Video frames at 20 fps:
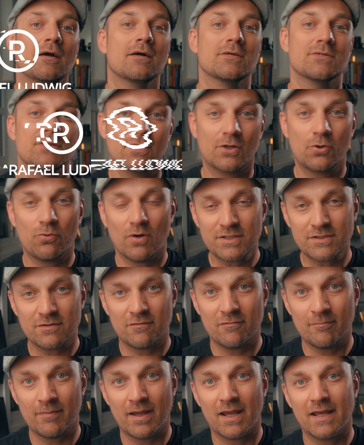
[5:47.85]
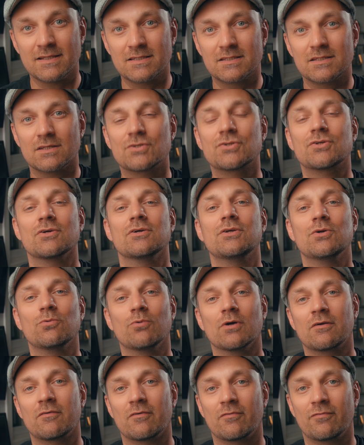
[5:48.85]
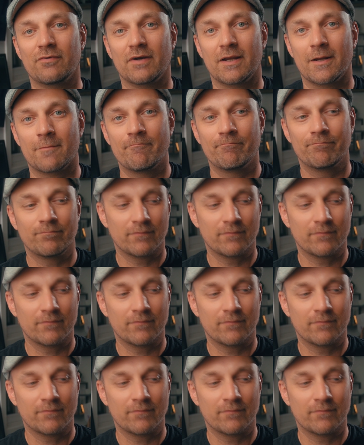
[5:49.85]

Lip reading: So the question remains, should you work for free?